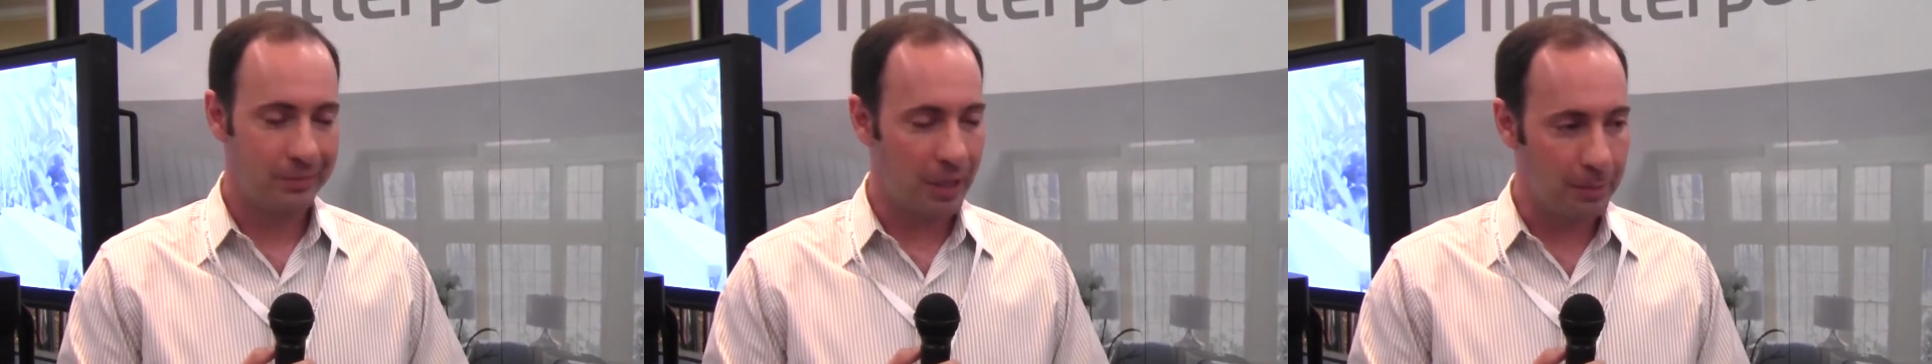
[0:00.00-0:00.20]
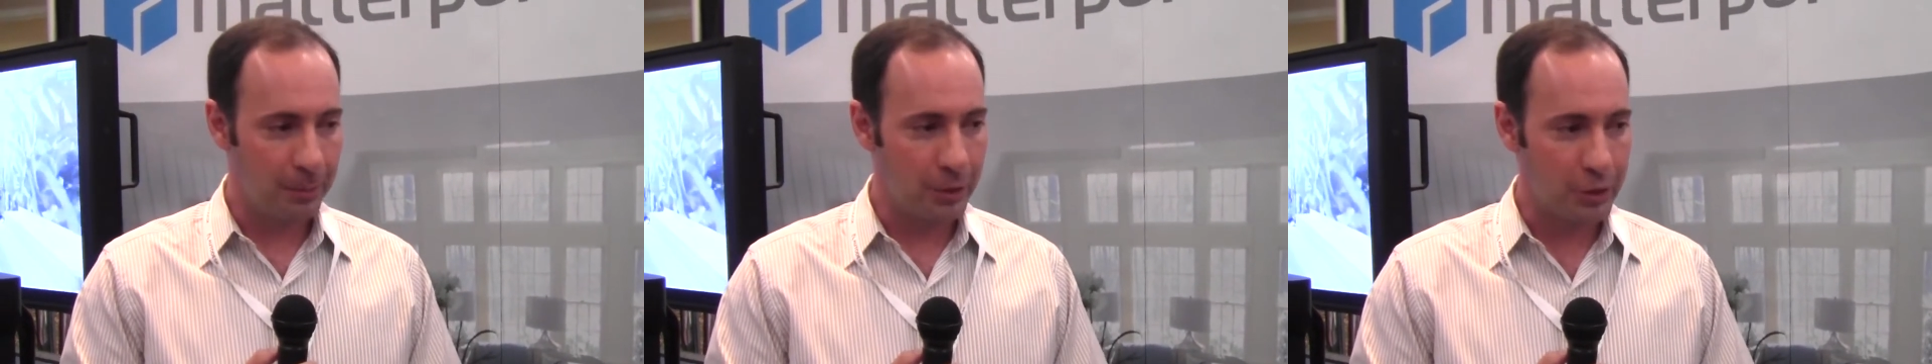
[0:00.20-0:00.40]

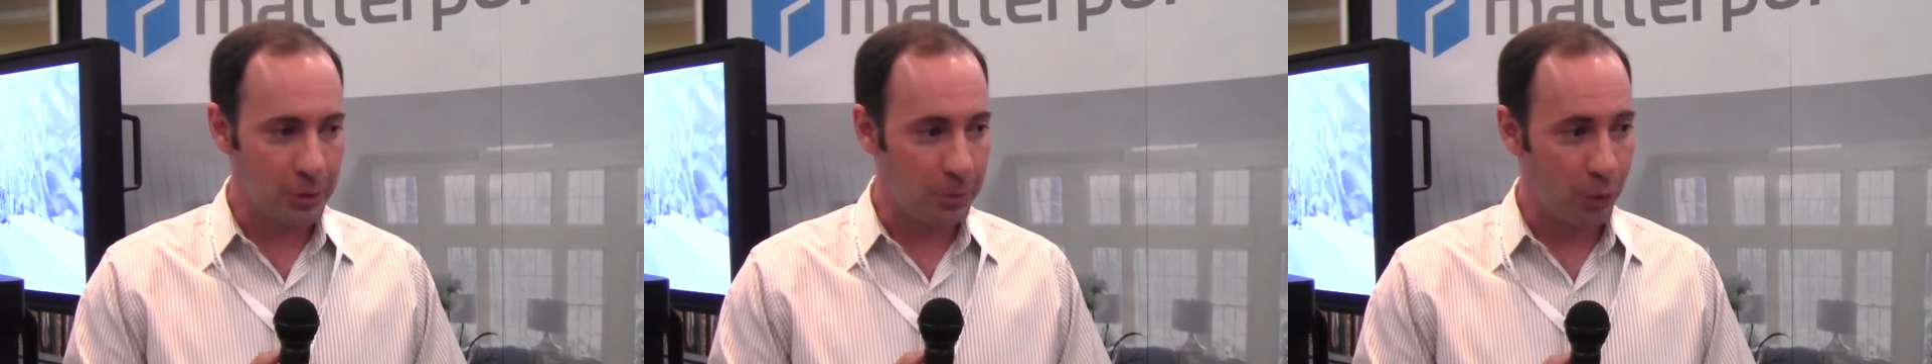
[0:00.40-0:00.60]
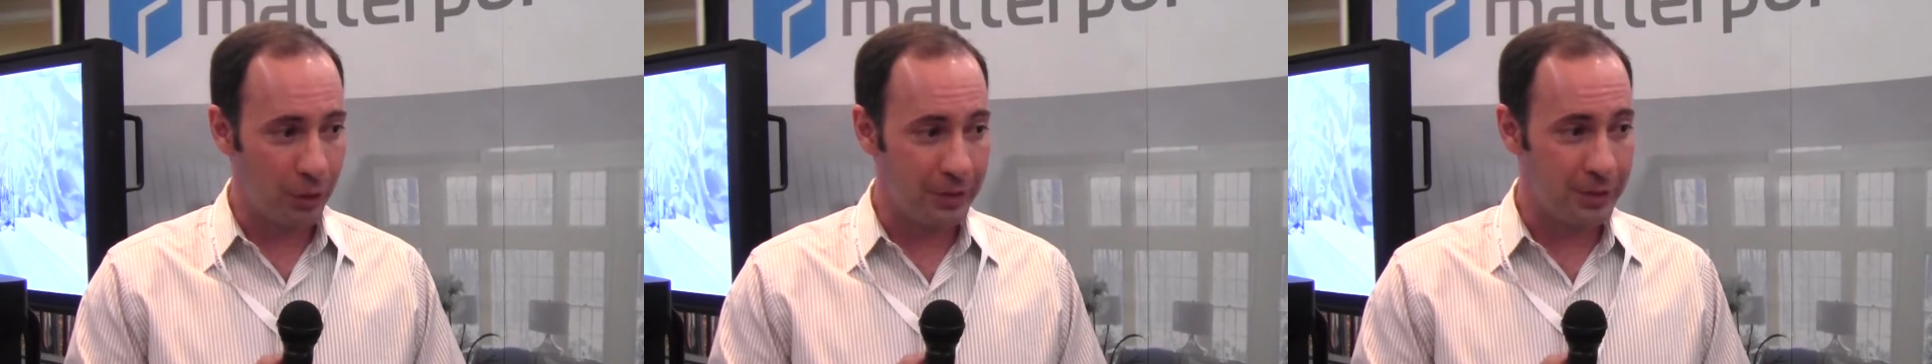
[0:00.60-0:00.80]
a bunch
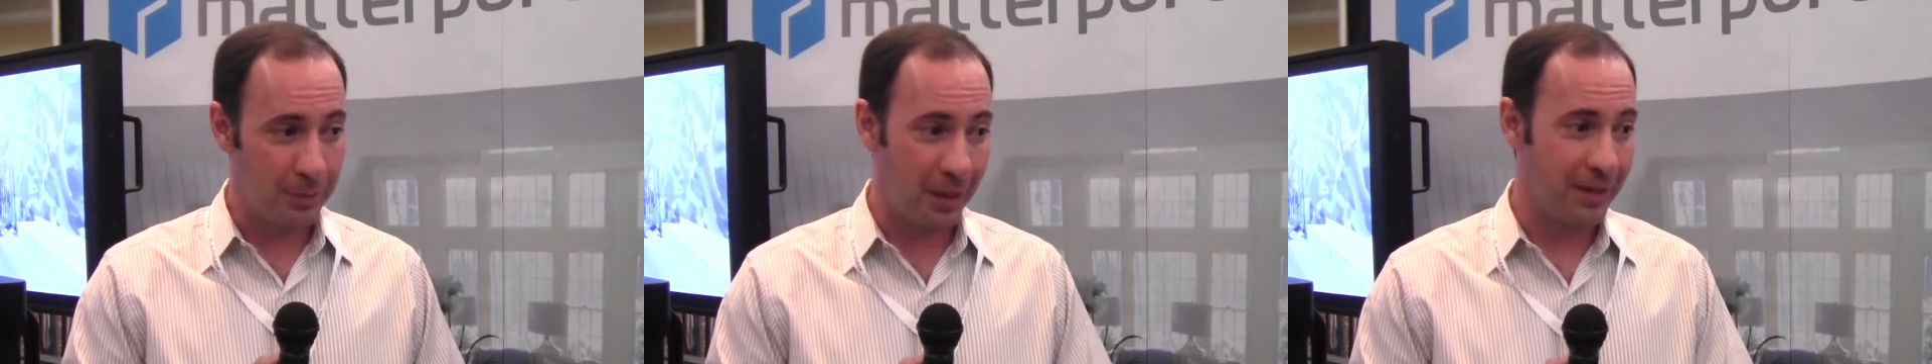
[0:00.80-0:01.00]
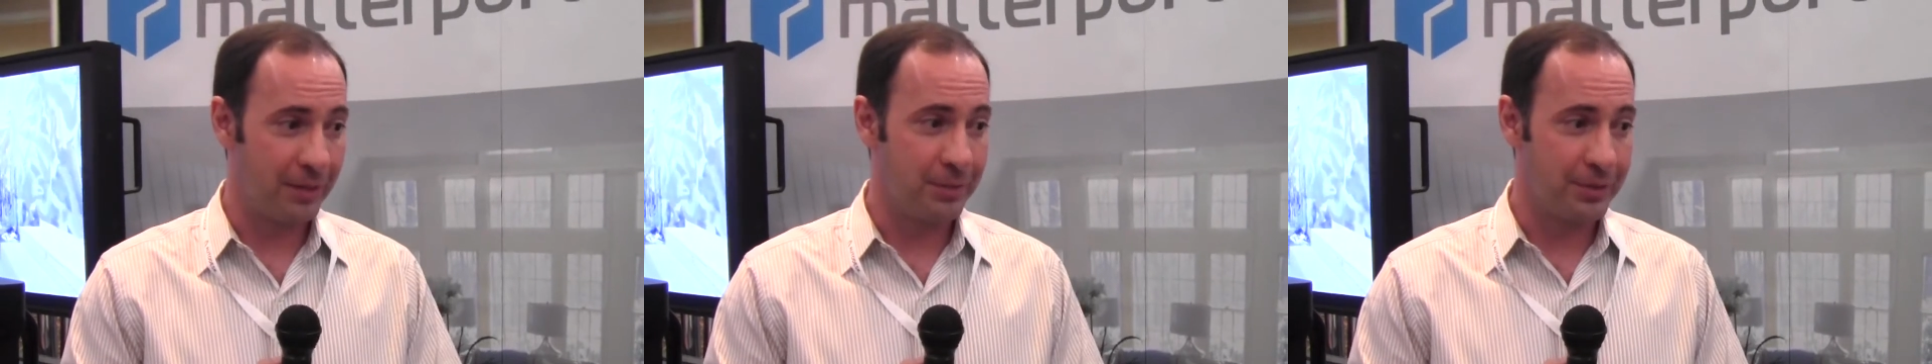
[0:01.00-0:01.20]
of points
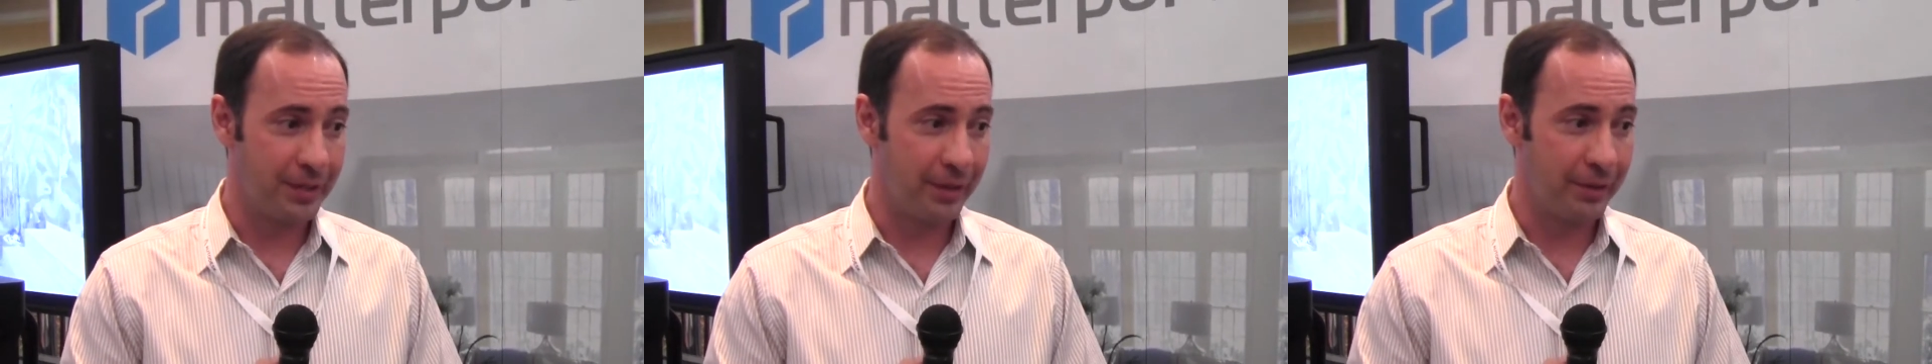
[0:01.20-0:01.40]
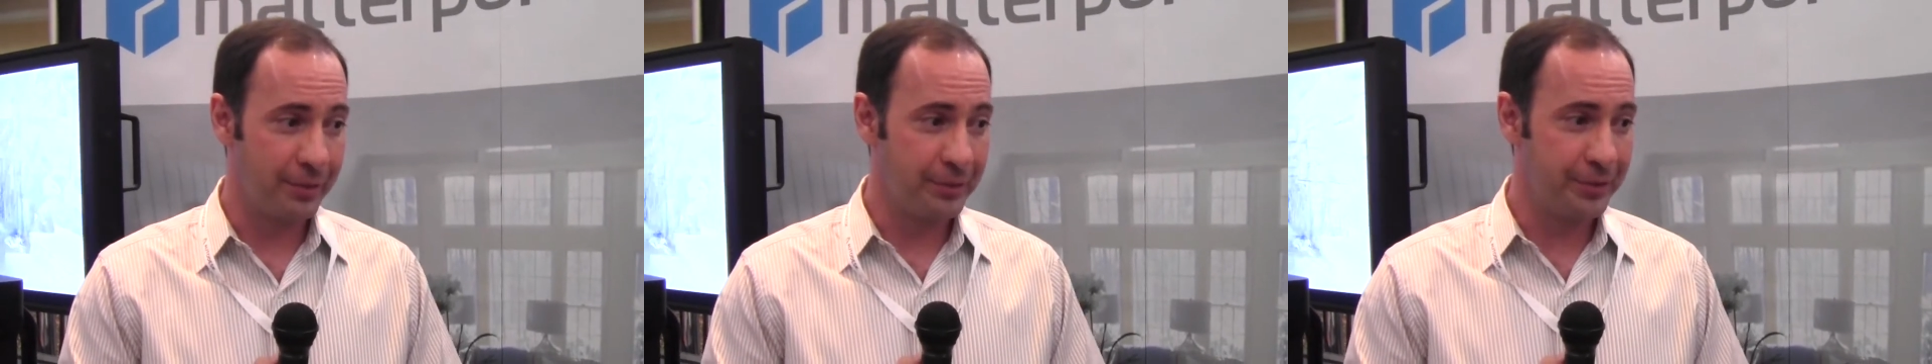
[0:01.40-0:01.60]
by
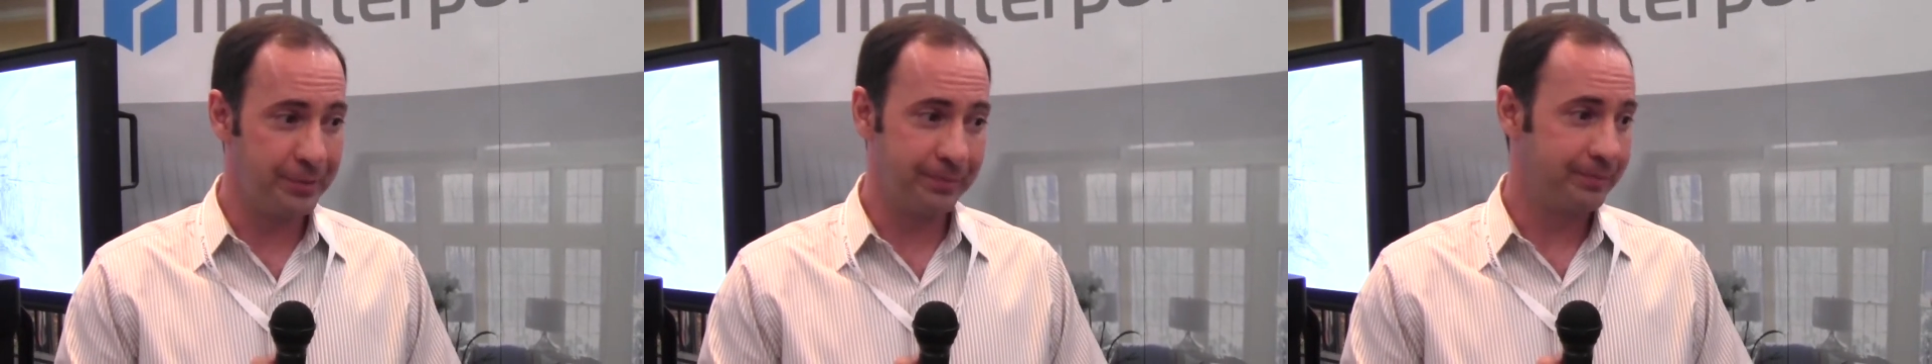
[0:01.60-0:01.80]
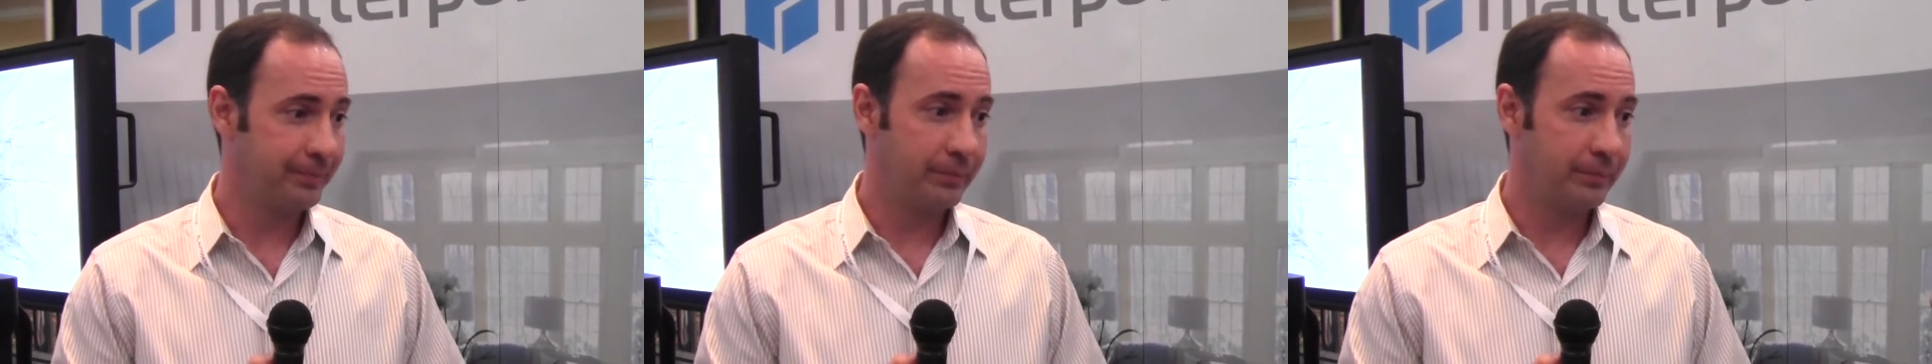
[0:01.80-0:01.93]
themselves,